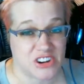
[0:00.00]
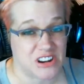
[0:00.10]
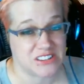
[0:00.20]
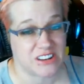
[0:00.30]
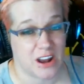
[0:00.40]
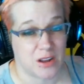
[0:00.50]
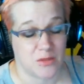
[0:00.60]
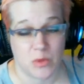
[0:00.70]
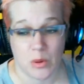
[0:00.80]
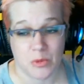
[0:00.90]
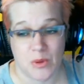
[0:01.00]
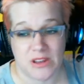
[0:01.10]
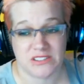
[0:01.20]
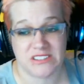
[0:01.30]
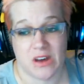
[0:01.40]
is an uninformed one.
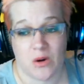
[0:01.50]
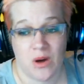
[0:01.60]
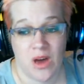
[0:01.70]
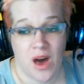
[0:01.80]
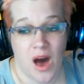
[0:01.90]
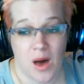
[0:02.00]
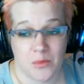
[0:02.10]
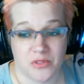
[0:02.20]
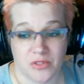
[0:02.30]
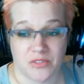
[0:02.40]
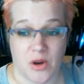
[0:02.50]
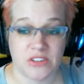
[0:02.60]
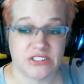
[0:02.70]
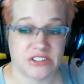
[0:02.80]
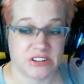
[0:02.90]
So for folks
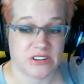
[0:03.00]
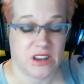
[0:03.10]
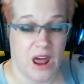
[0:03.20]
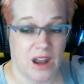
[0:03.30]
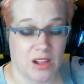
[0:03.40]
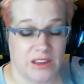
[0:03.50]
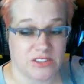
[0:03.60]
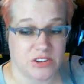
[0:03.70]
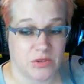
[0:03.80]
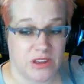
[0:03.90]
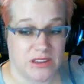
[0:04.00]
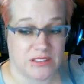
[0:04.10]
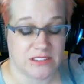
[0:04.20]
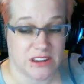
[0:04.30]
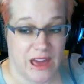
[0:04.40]
to not only tune in
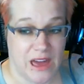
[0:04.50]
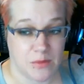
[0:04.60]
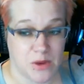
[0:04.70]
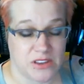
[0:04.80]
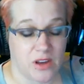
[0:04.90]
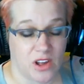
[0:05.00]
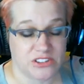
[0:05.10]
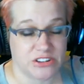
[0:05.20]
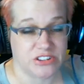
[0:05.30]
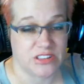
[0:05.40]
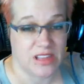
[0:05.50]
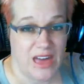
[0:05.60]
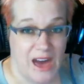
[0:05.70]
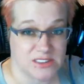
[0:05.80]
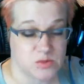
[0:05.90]
today, but also to the
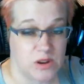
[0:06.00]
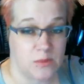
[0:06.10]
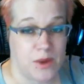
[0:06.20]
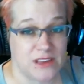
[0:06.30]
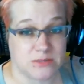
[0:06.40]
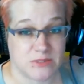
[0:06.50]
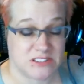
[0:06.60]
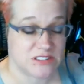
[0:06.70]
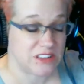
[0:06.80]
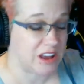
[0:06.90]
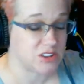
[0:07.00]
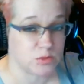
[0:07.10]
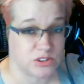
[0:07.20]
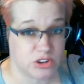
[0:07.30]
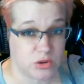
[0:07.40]
last one and possibly to the next one
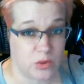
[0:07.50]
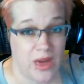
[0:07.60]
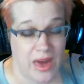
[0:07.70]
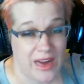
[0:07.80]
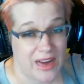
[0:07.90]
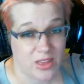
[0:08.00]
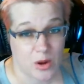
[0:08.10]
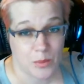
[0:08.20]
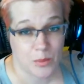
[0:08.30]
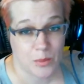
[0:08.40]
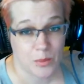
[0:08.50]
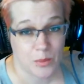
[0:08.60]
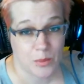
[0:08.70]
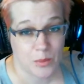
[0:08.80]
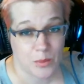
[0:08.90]
too, and gather up all of that
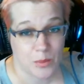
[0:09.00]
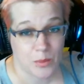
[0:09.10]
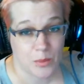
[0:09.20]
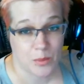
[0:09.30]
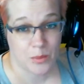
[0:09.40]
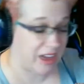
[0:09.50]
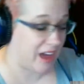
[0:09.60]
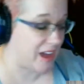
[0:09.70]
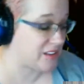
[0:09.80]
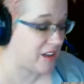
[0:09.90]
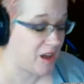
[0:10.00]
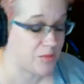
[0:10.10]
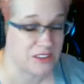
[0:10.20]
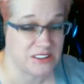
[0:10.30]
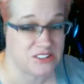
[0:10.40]
information that they can, the
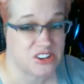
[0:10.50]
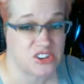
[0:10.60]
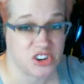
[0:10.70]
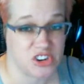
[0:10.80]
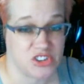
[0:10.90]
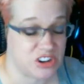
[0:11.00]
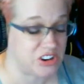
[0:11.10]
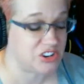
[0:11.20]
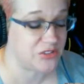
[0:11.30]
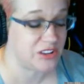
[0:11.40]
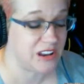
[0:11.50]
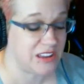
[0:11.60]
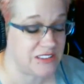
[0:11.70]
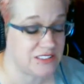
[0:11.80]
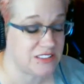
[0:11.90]
decision to use DenSureFit is